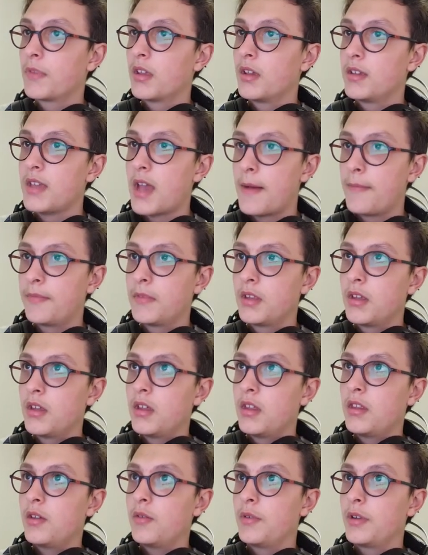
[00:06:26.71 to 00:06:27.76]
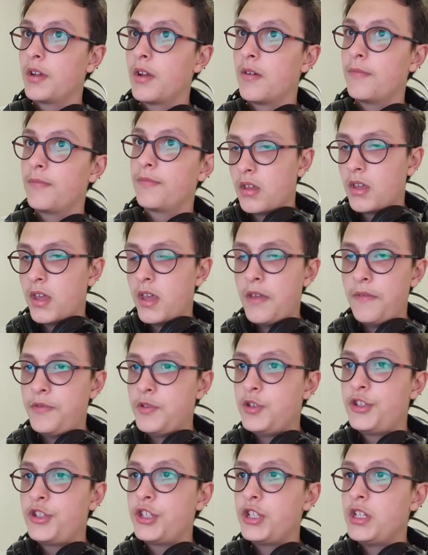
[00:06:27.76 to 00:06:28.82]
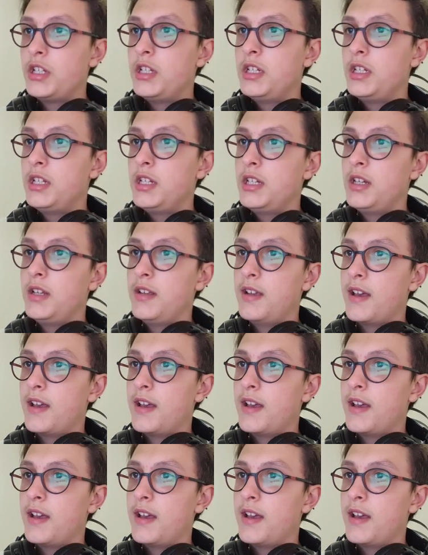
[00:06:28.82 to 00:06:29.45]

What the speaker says: Yeah, there we go. If you see,